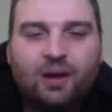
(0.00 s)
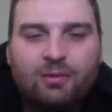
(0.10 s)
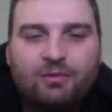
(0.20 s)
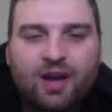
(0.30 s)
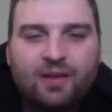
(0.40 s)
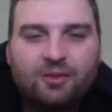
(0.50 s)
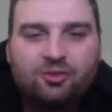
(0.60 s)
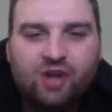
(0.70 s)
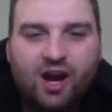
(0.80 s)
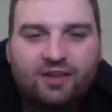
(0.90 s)
we've got the
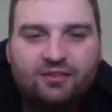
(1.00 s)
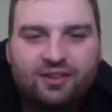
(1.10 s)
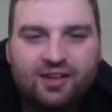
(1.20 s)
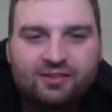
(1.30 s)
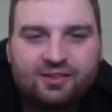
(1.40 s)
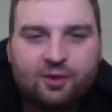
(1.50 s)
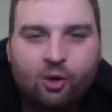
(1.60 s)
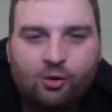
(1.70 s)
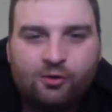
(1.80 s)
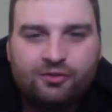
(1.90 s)
Giants against the
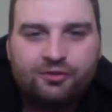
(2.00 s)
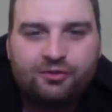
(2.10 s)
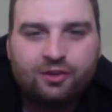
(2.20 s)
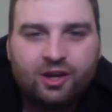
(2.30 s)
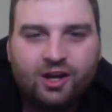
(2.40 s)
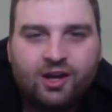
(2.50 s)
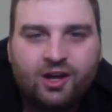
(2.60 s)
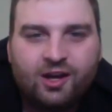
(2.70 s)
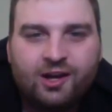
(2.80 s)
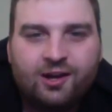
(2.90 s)
Colts.
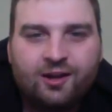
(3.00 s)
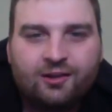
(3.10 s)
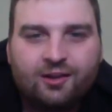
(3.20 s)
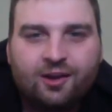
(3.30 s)
God.